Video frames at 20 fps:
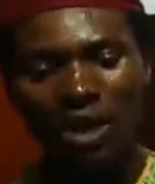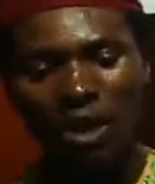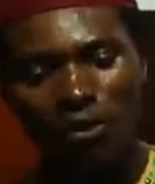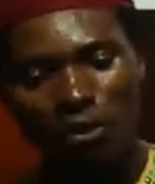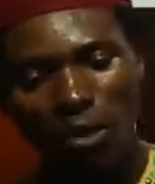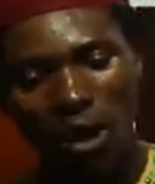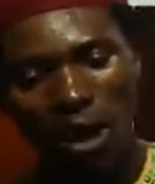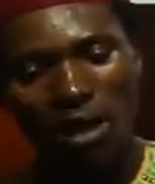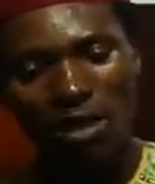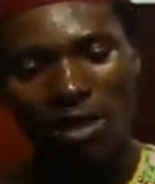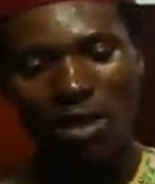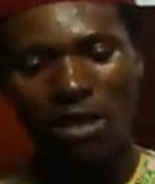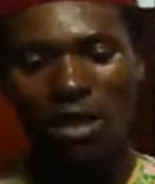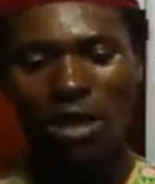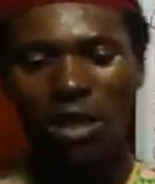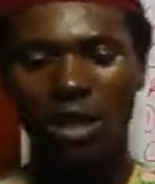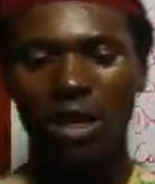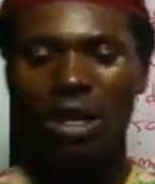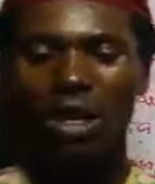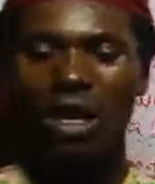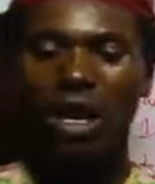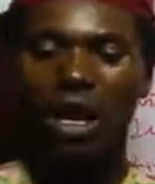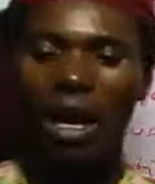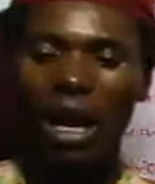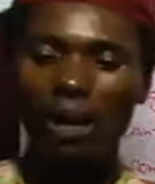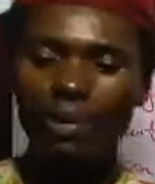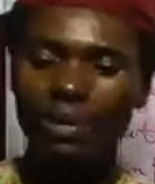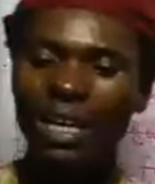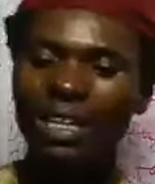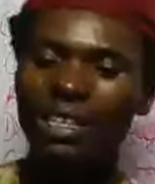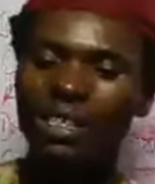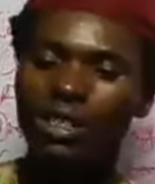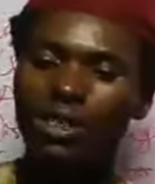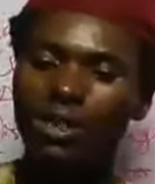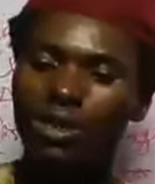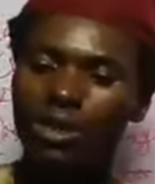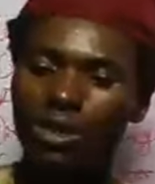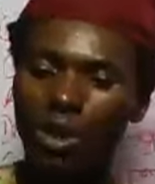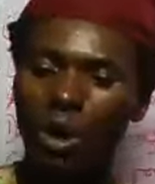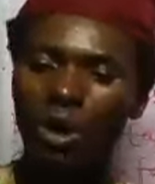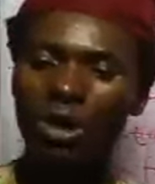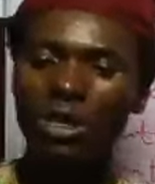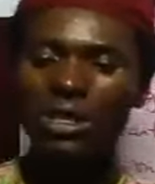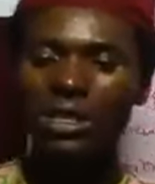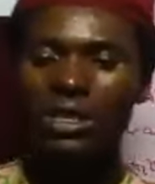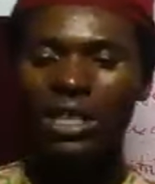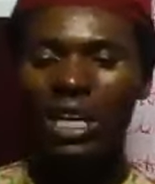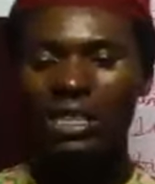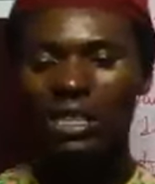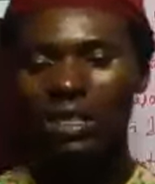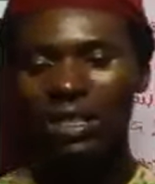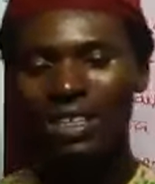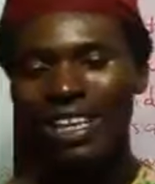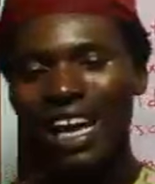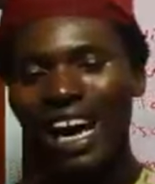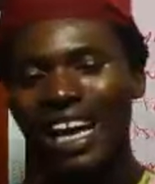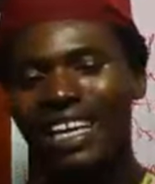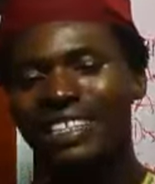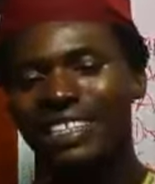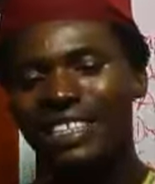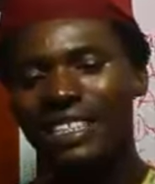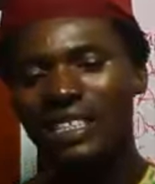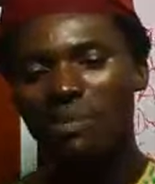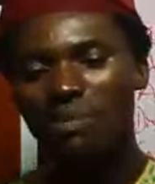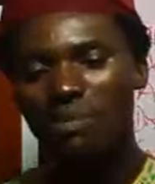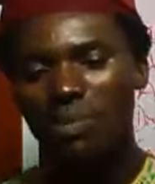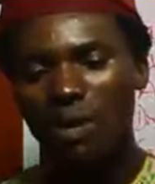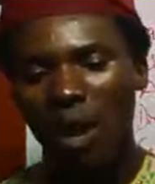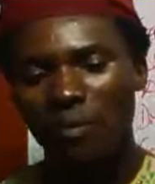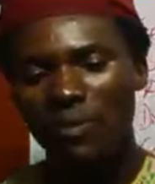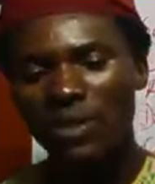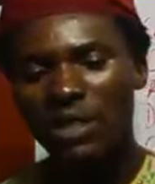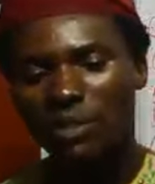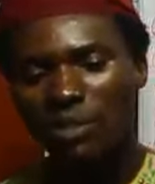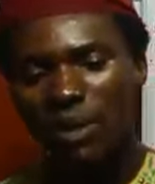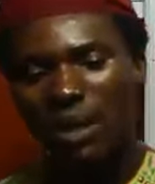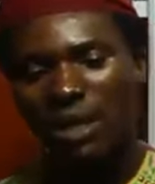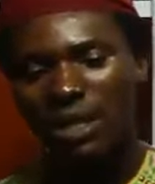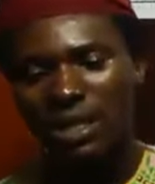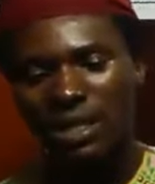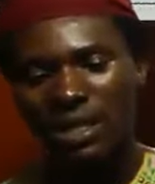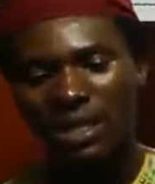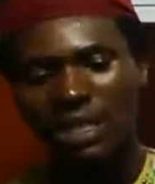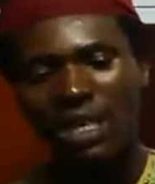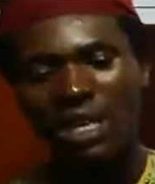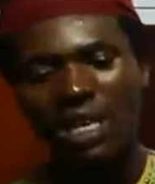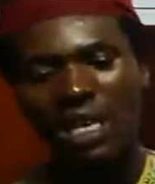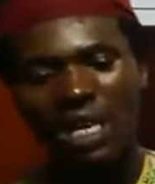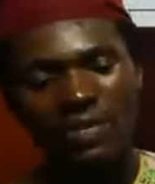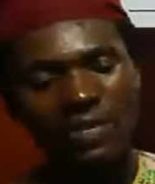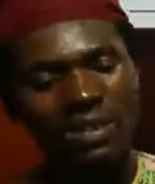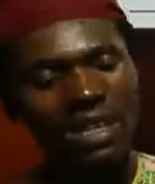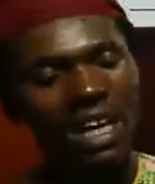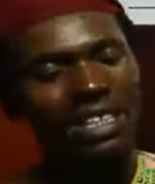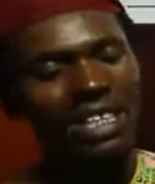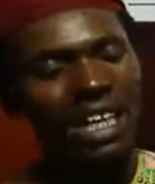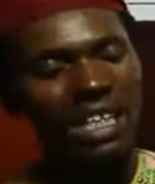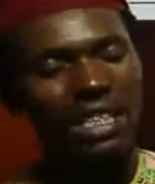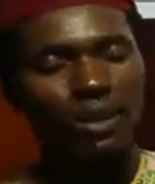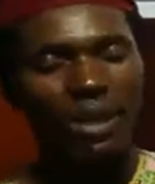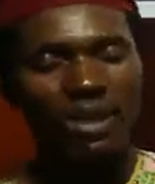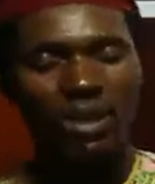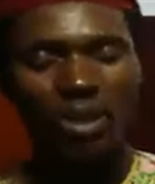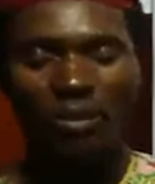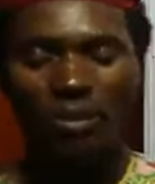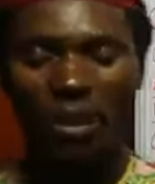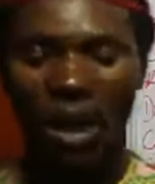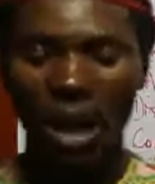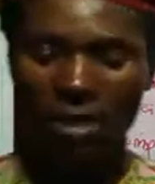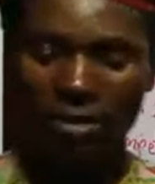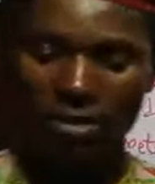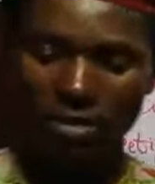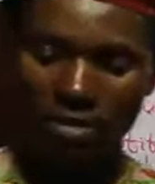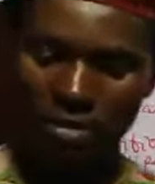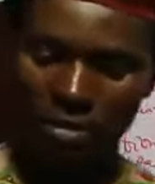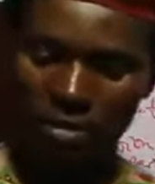of wealth. Capitalist sole interest lies in profit making even at the expense of life.